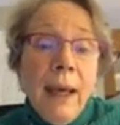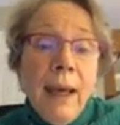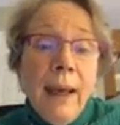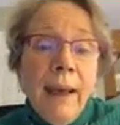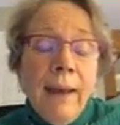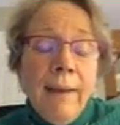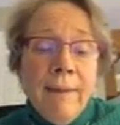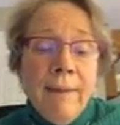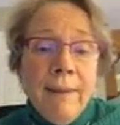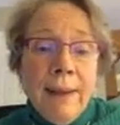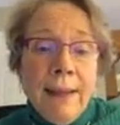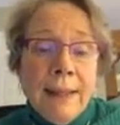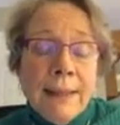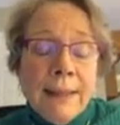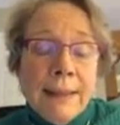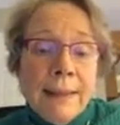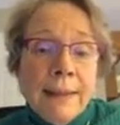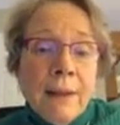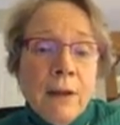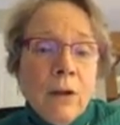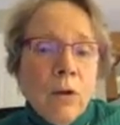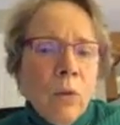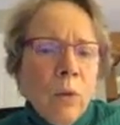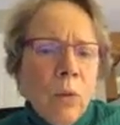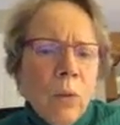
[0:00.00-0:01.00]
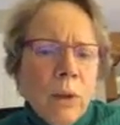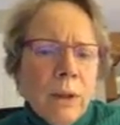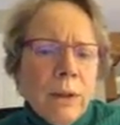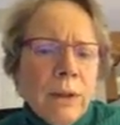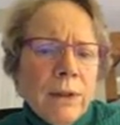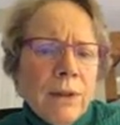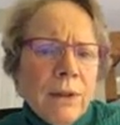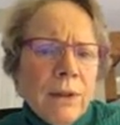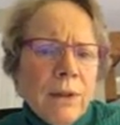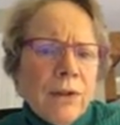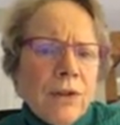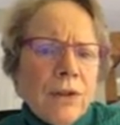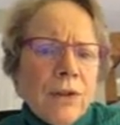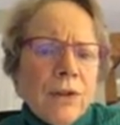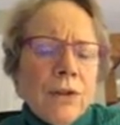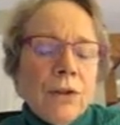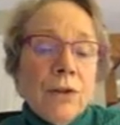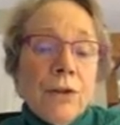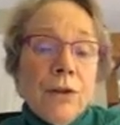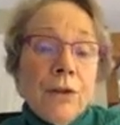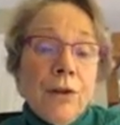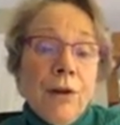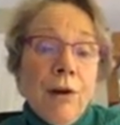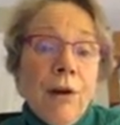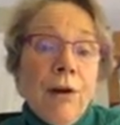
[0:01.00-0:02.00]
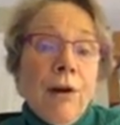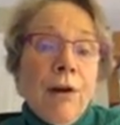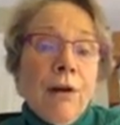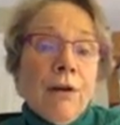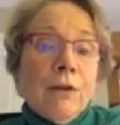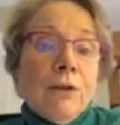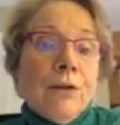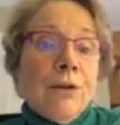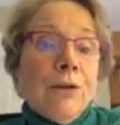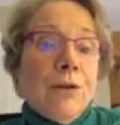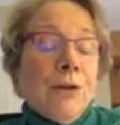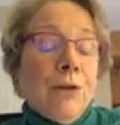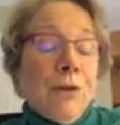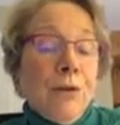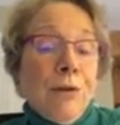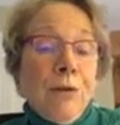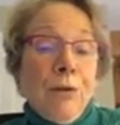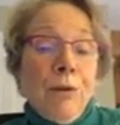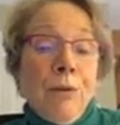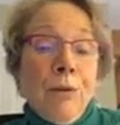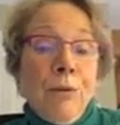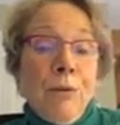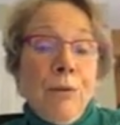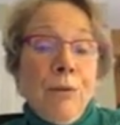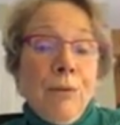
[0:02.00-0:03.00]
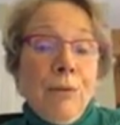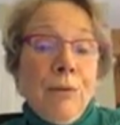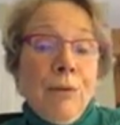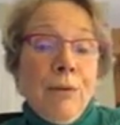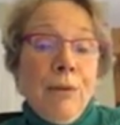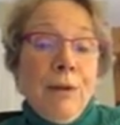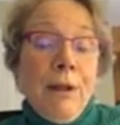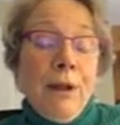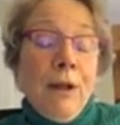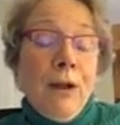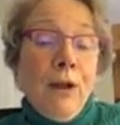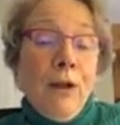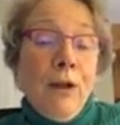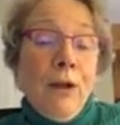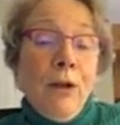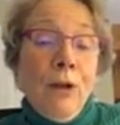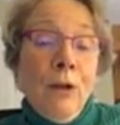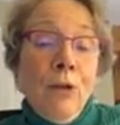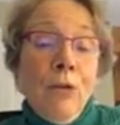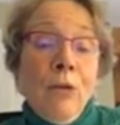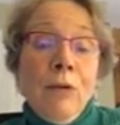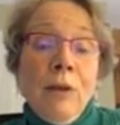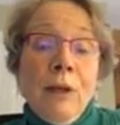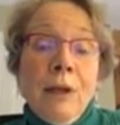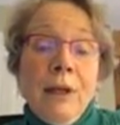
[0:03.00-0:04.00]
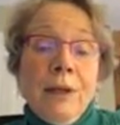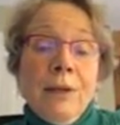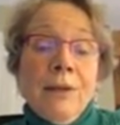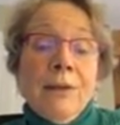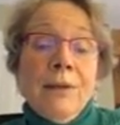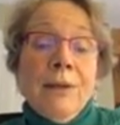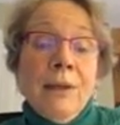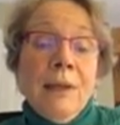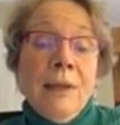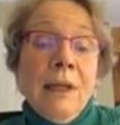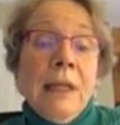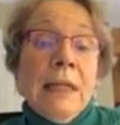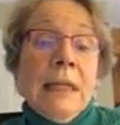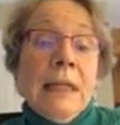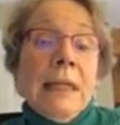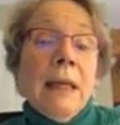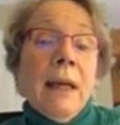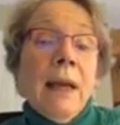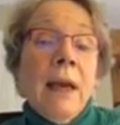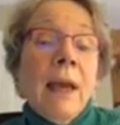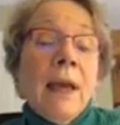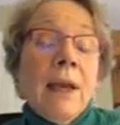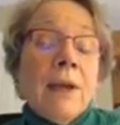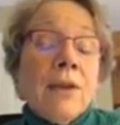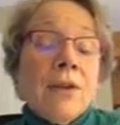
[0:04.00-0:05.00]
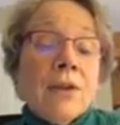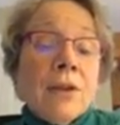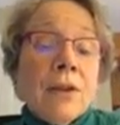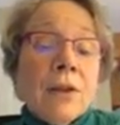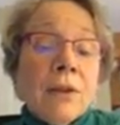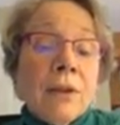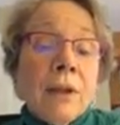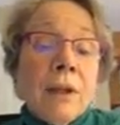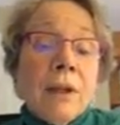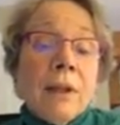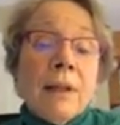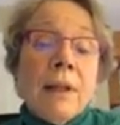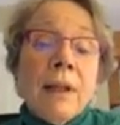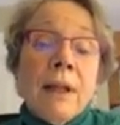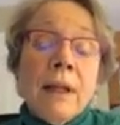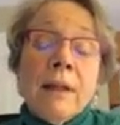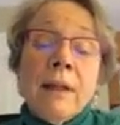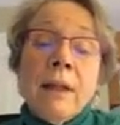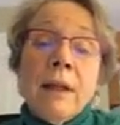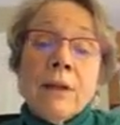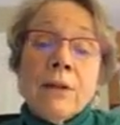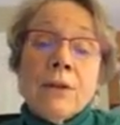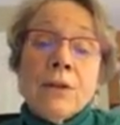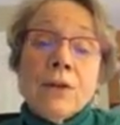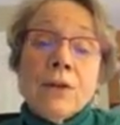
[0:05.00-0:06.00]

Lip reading: And they said, what does your dog do that you think is an indication that they're